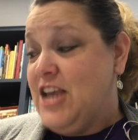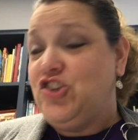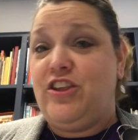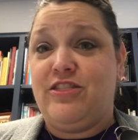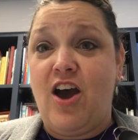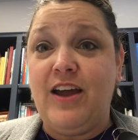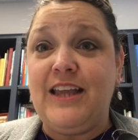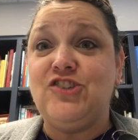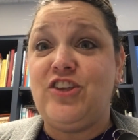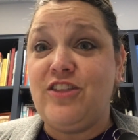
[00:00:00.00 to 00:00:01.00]
She thought
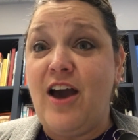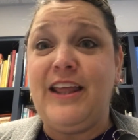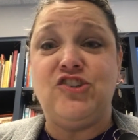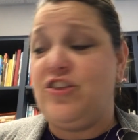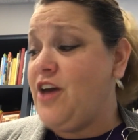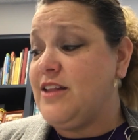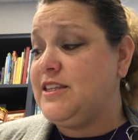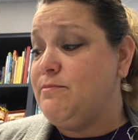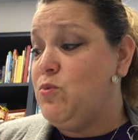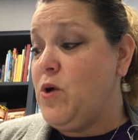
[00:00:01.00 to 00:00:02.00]
and she thought and she thought
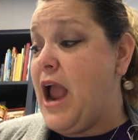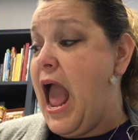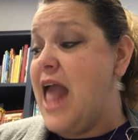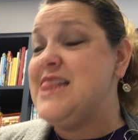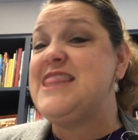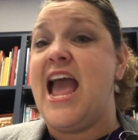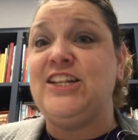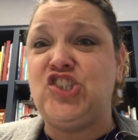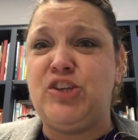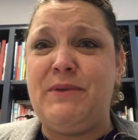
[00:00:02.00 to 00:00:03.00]
some more, and
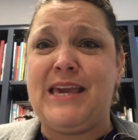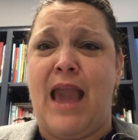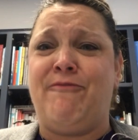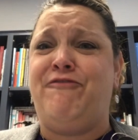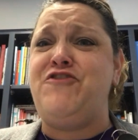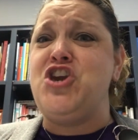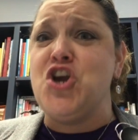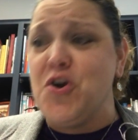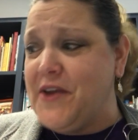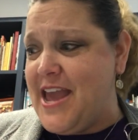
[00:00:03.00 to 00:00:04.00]
then she became
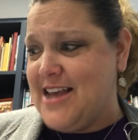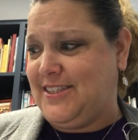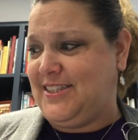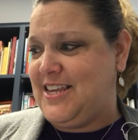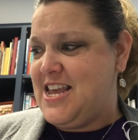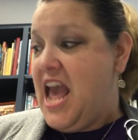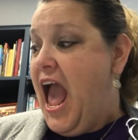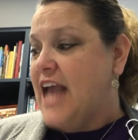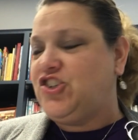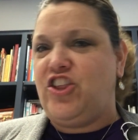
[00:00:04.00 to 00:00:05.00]
furious.
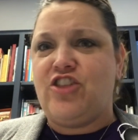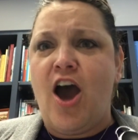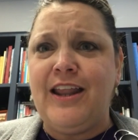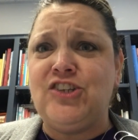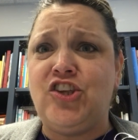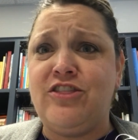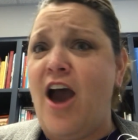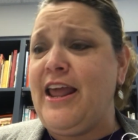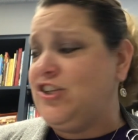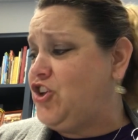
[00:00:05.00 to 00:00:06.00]
And she thought and she
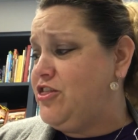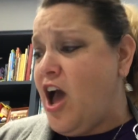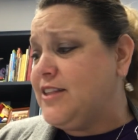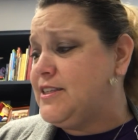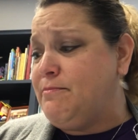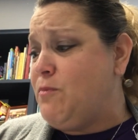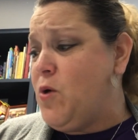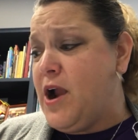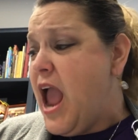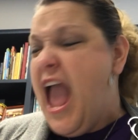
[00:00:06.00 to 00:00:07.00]
thought and she thought some
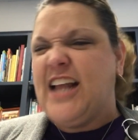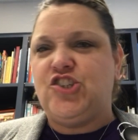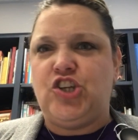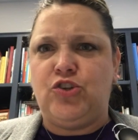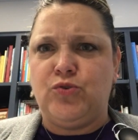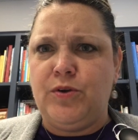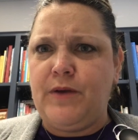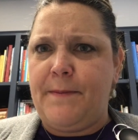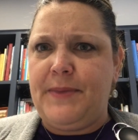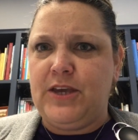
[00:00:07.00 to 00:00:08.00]
more, and she drew
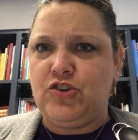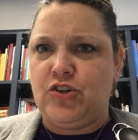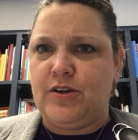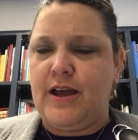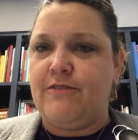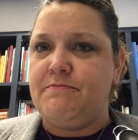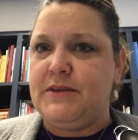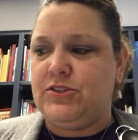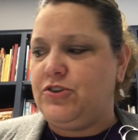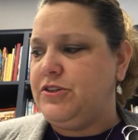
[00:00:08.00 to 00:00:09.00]
a picture of
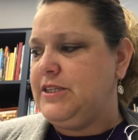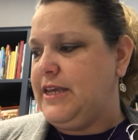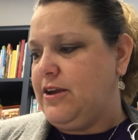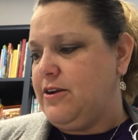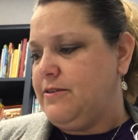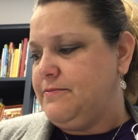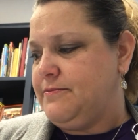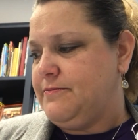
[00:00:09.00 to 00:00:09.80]
Mr. Slinger.